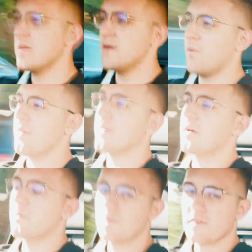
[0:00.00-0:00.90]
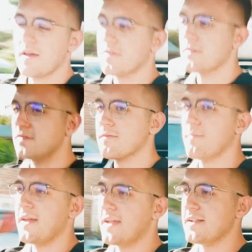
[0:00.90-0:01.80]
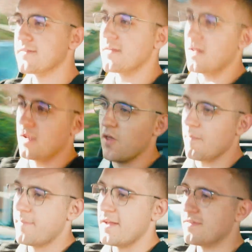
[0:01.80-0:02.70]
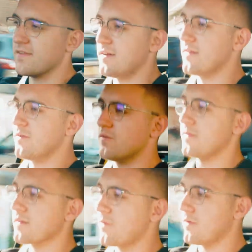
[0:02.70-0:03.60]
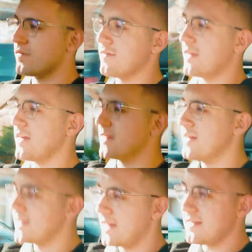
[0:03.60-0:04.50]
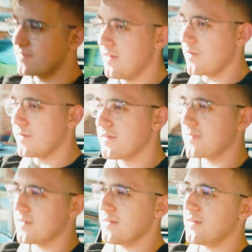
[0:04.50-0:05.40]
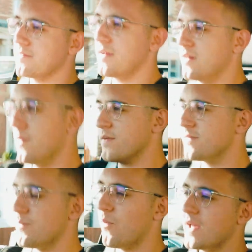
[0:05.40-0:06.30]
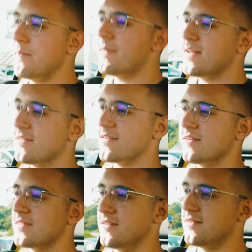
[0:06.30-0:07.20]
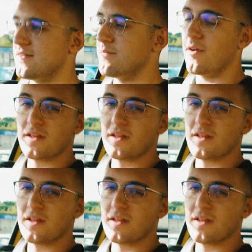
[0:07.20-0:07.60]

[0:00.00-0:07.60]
One thing I will say is that it's made a lot better, or the quality, even though it's a Renault, is way better than my